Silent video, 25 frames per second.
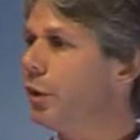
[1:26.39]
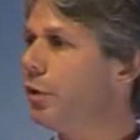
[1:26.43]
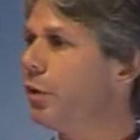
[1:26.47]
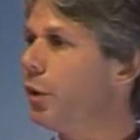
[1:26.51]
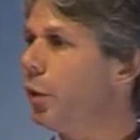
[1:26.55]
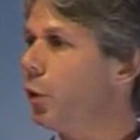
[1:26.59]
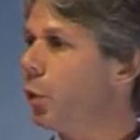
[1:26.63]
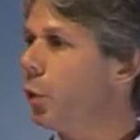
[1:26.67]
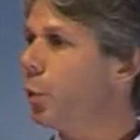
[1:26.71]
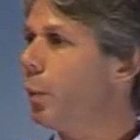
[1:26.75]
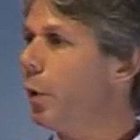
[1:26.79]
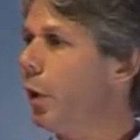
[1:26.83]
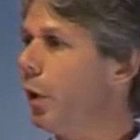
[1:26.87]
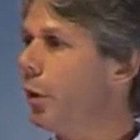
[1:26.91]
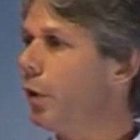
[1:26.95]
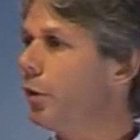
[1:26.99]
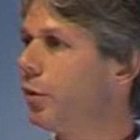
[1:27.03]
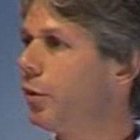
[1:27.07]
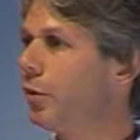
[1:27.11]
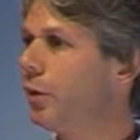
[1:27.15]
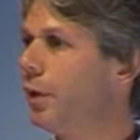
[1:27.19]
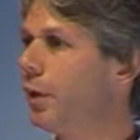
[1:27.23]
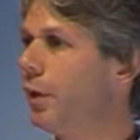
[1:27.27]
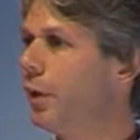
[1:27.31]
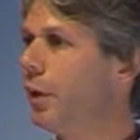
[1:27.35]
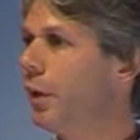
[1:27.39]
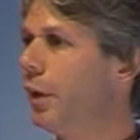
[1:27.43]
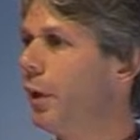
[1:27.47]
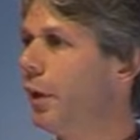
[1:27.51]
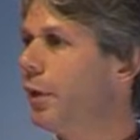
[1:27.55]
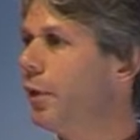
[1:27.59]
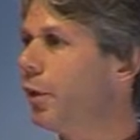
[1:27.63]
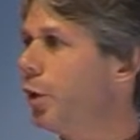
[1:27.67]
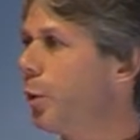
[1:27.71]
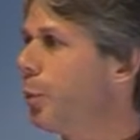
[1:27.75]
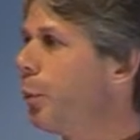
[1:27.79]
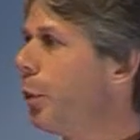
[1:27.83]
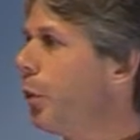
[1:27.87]
toolbox
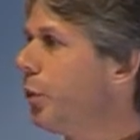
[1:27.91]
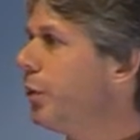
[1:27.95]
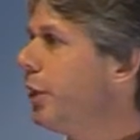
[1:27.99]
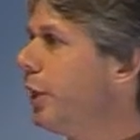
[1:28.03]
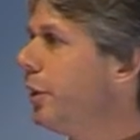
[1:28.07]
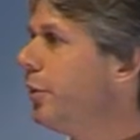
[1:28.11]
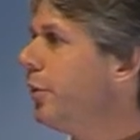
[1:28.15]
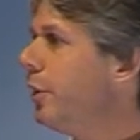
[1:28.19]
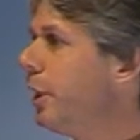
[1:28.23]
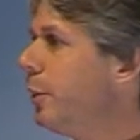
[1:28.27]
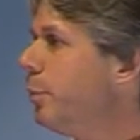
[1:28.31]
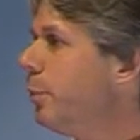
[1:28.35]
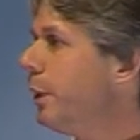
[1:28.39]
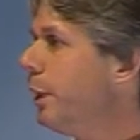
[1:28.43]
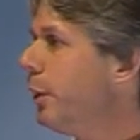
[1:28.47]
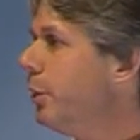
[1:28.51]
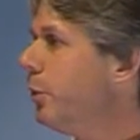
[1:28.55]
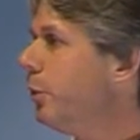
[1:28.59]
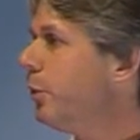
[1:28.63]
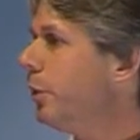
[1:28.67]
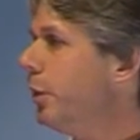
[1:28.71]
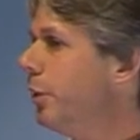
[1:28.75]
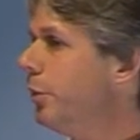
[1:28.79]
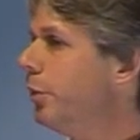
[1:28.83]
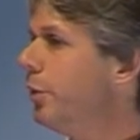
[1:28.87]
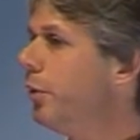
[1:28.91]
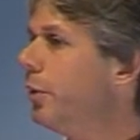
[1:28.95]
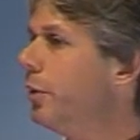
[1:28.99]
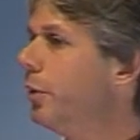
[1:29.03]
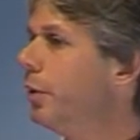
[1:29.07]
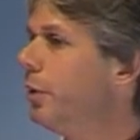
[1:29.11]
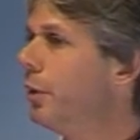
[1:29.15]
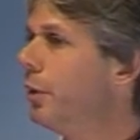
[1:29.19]
that the project team uses.